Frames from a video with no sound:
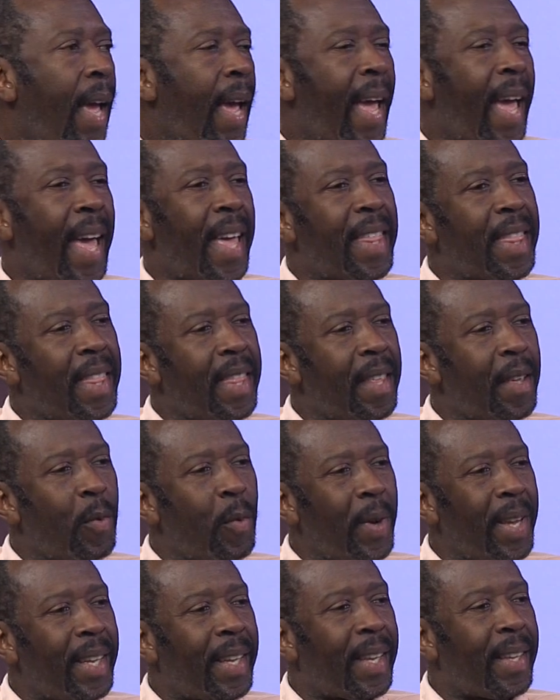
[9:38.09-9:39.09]
And
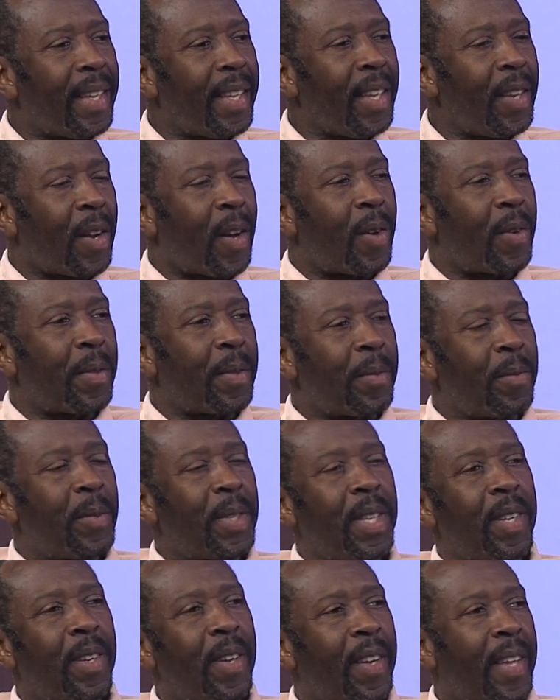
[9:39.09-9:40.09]
we, you know,
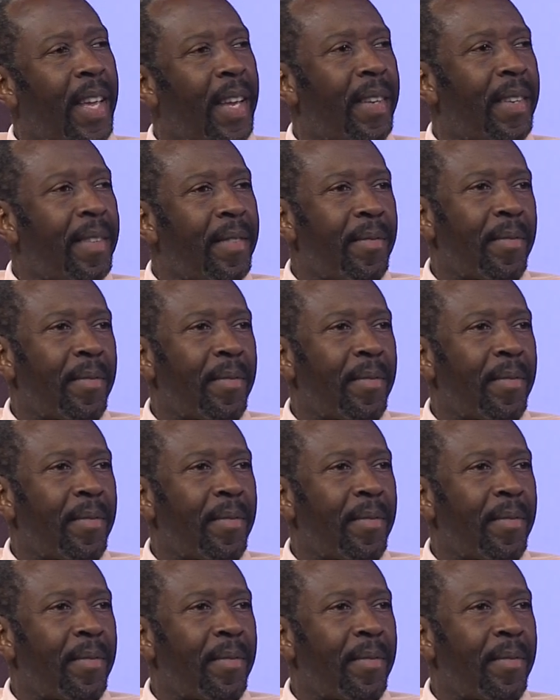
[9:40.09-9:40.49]
when you look at